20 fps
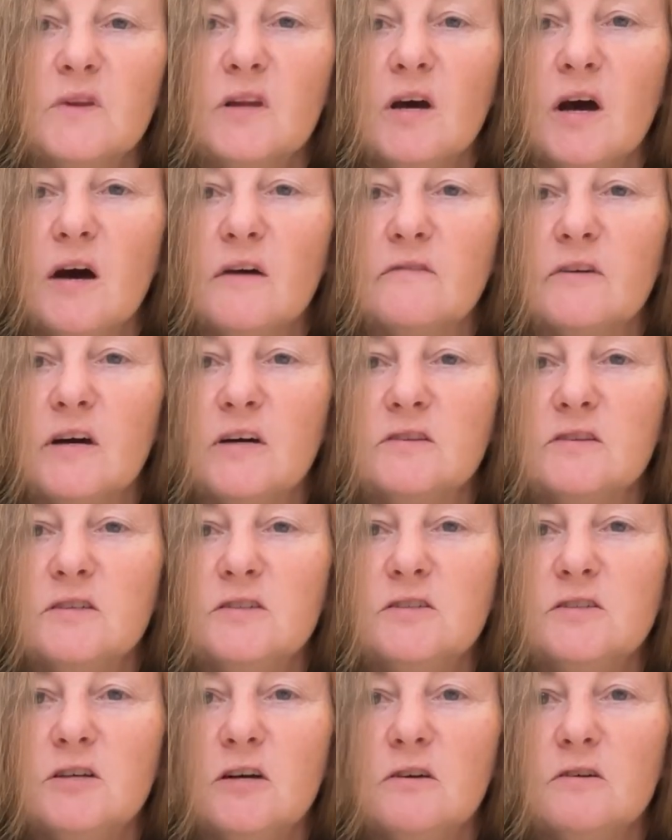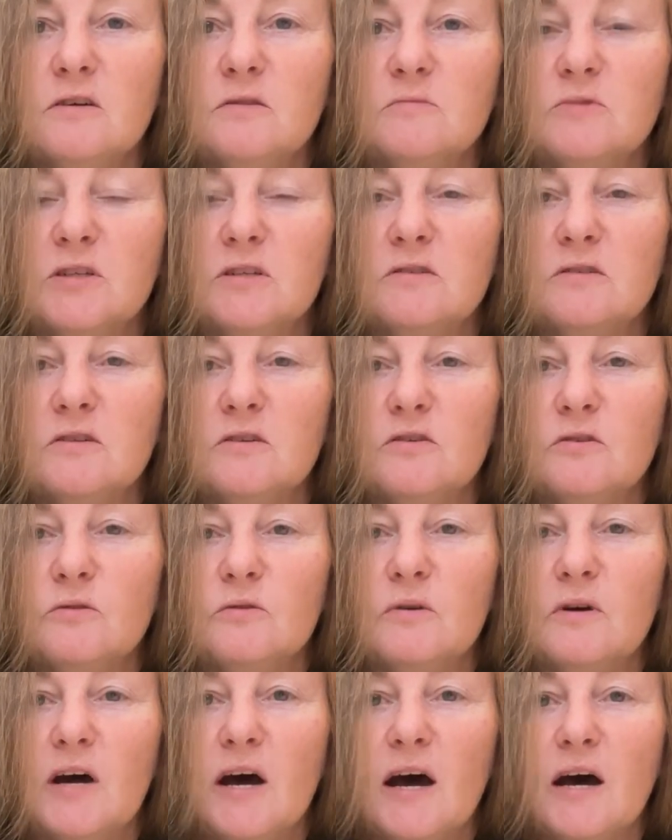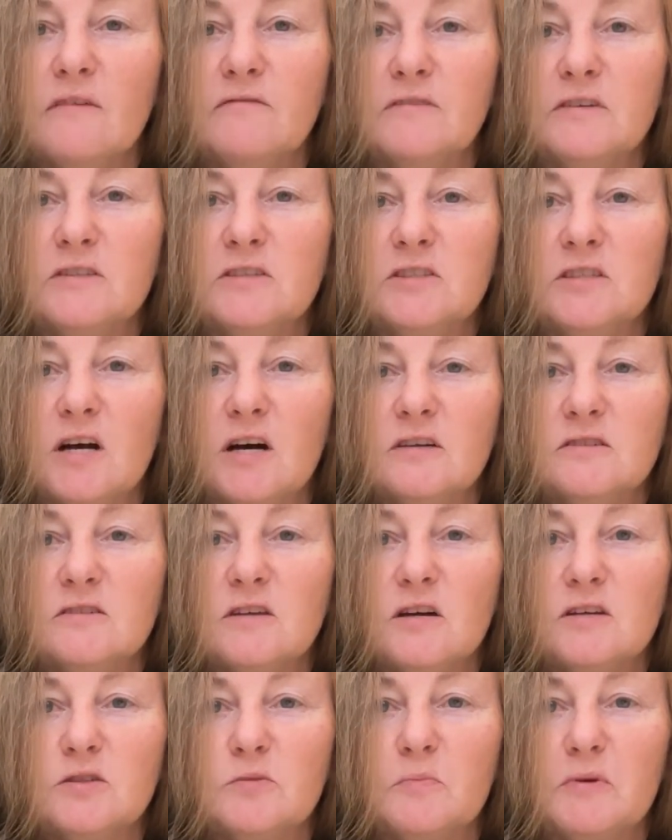I'll cut these turnips into 1/2 inch die-sized